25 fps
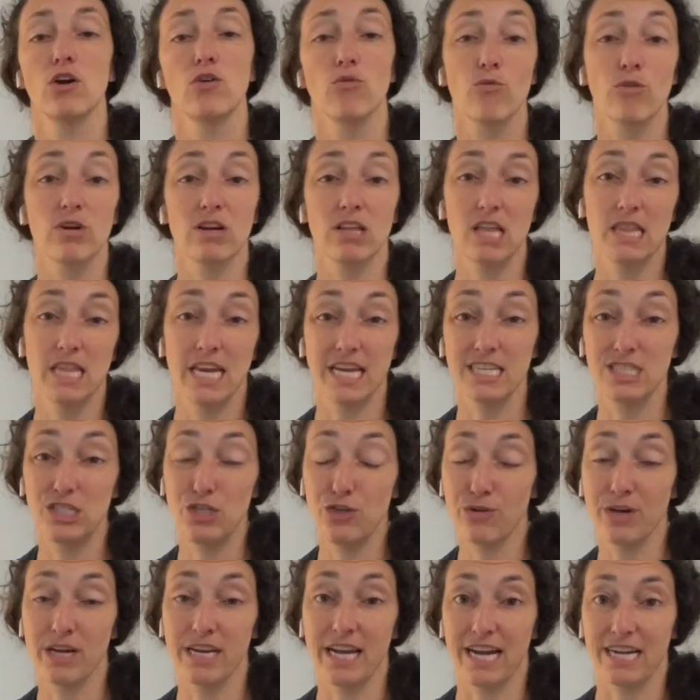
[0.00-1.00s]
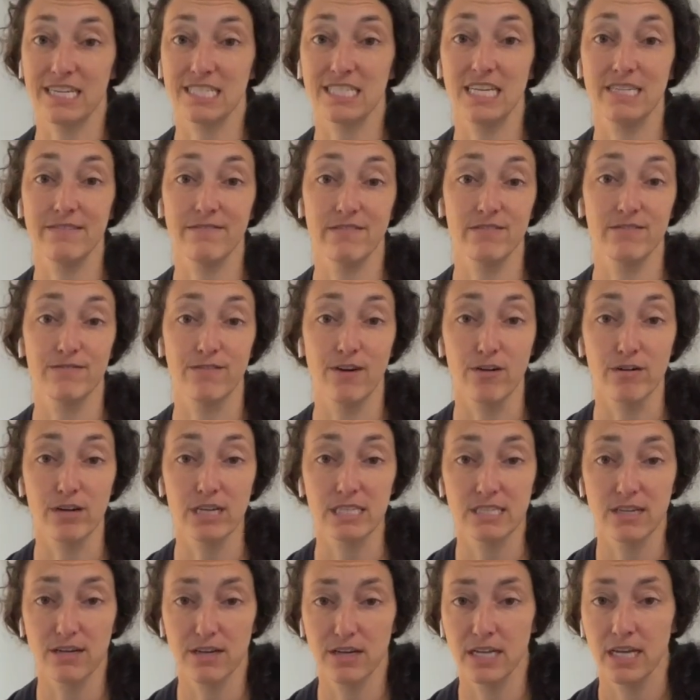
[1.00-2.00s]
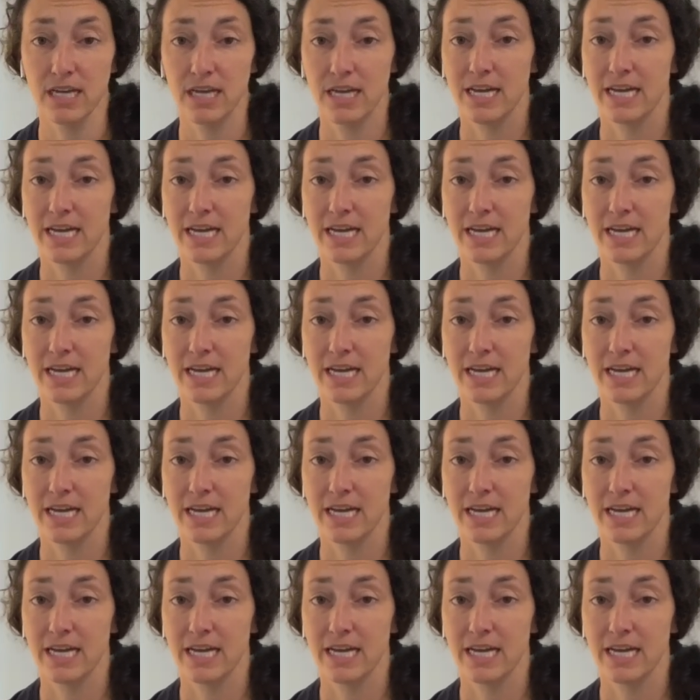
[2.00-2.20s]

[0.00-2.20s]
One of the things you can actually even focus on